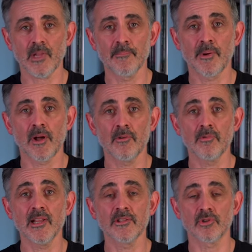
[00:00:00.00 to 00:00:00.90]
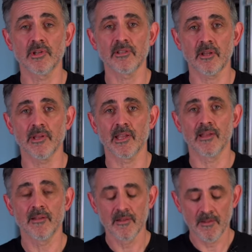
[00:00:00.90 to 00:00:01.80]
But I really enjoyed doing
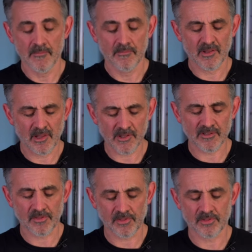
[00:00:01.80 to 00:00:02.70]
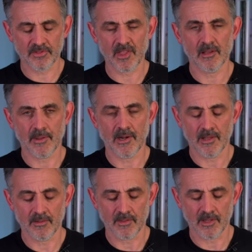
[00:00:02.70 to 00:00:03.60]
it. But there is a thing about
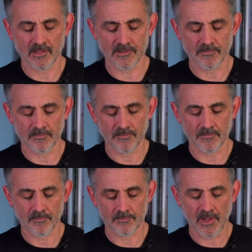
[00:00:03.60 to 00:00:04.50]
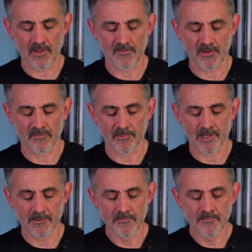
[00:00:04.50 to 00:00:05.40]
it that isn't perfect for me.